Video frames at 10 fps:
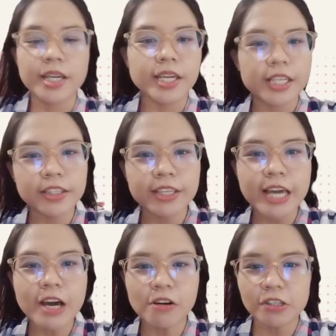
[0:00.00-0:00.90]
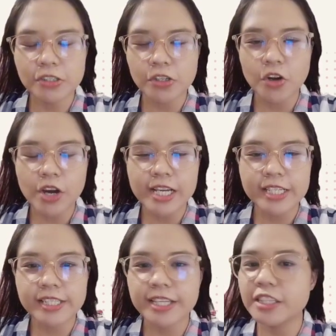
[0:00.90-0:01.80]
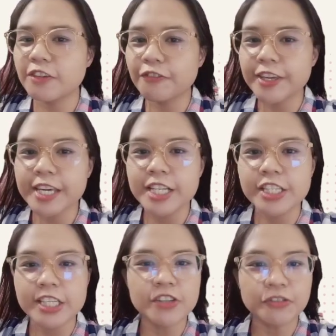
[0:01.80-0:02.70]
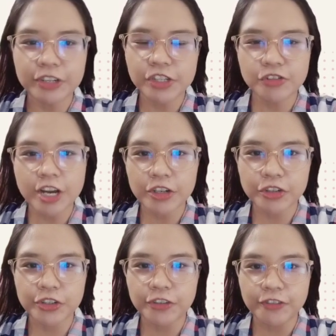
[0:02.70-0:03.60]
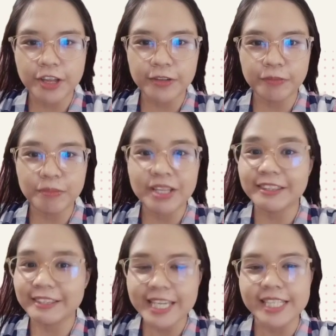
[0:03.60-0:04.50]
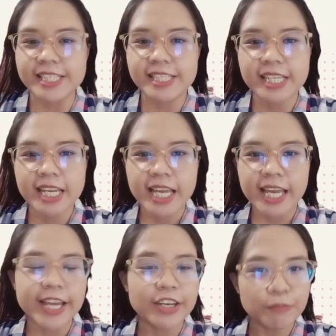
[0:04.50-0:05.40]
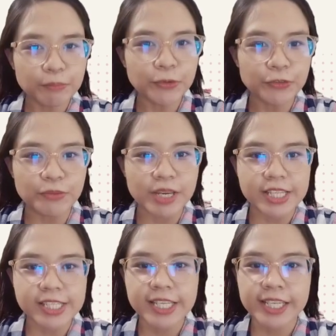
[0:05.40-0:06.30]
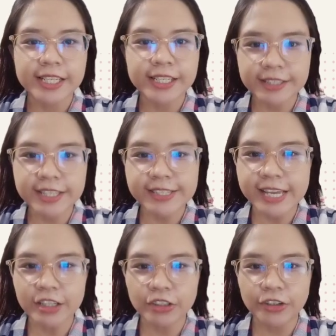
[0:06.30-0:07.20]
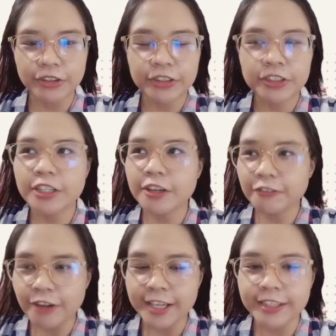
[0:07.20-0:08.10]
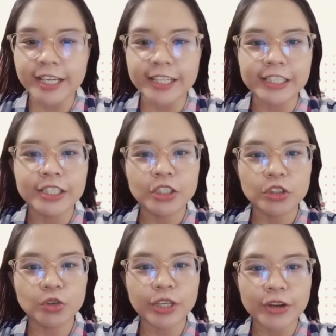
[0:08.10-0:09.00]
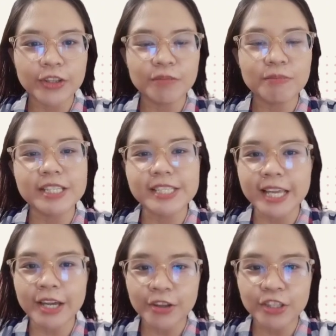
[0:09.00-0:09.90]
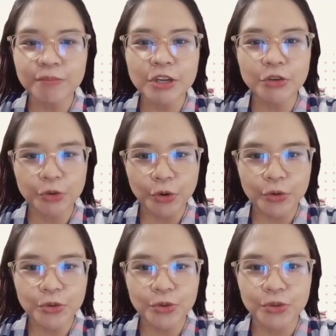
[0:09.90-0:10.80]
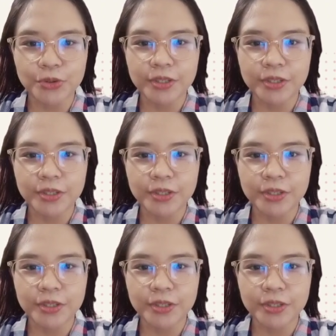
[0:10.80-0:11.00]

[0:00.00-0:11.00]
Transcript: India also has significant infrastructure development needs and improvements in this sector that are vital to economic growth.